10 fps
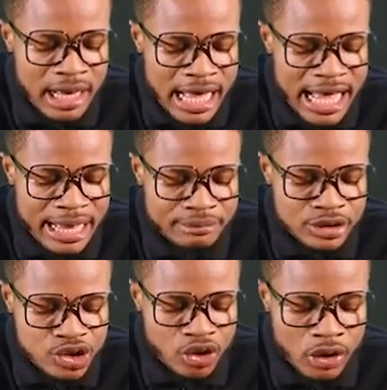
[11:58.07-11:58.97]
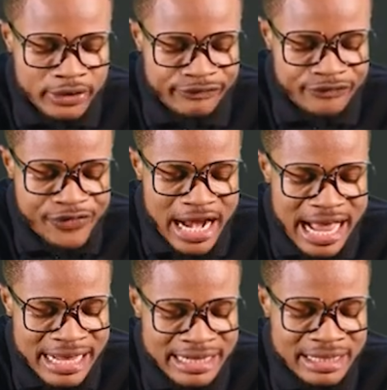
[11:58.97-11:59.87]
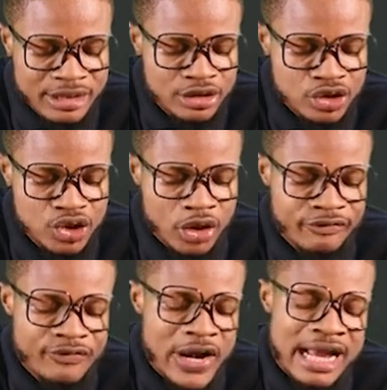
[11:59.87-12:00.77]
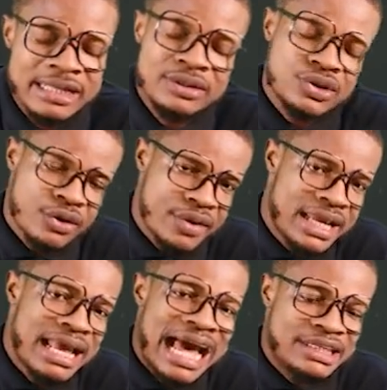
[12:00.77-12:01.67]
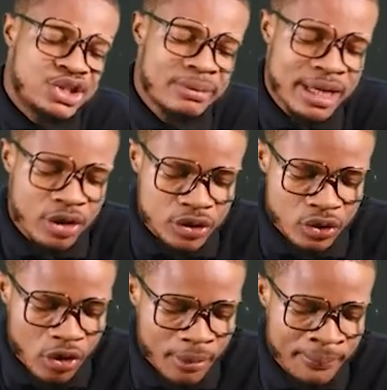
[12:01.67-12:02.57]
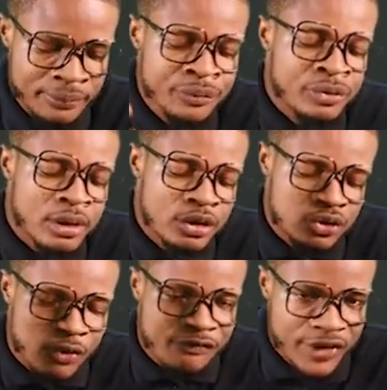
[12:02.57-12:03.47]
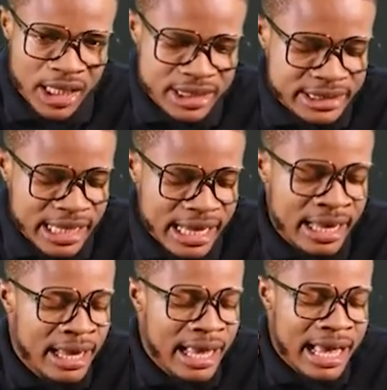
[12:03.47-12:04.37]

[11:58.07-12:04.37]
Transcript: johnfrank3@gmail.com, you fill it there.